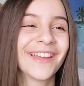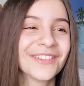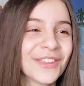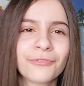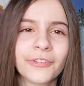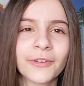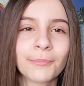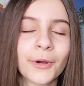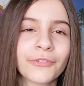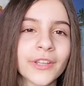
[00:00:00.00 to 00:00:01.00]
and they
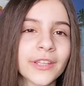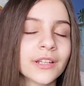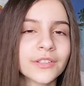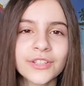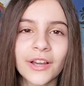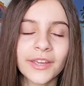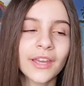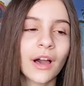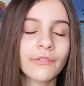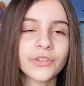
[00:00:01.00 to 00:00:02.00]
fit perfectly in a
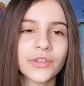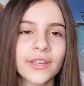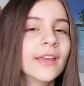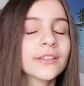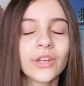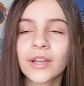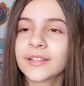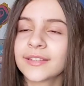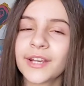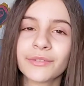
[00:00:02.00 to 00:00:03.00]
stocking. Obviously, sock
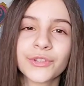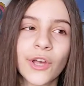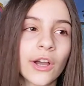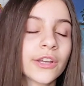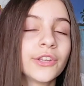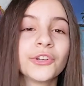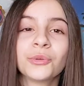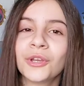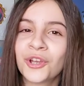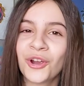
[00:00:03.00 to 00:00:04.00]
inside of a sock, you're
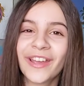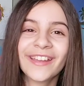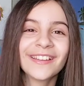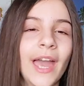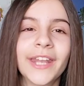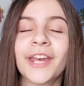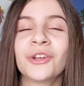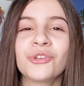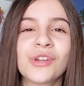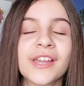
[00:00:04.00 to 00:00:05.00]
doing great. And I
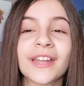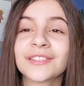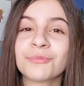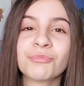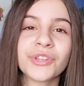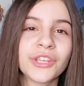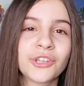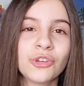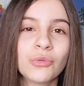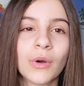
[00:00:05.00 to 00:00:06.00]
know you can get some really
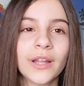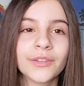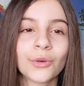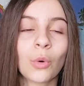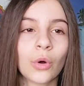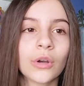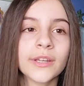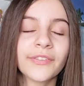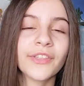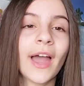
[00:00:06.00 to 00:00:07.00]
cute ones, or
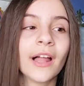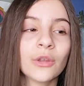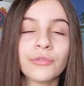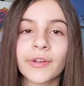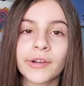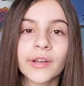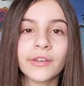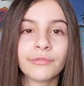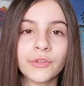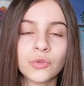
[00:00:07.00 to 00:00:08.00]
get the aloe vera
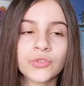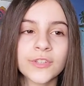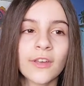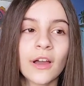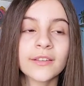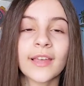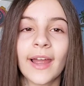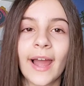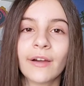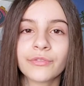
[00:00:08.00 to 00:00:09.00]
infused socks. I
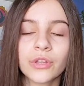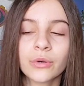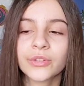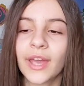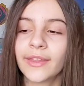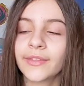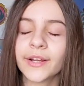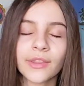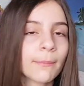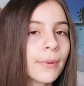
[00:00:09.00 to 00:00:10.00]
have those and
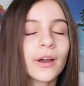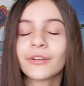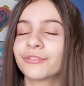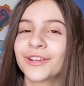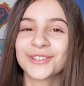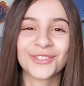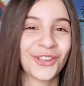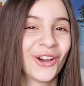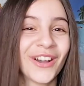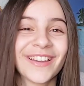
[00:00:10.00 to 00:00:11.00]
they're the perfect
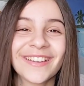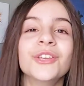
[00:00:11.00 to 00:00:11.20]
sock.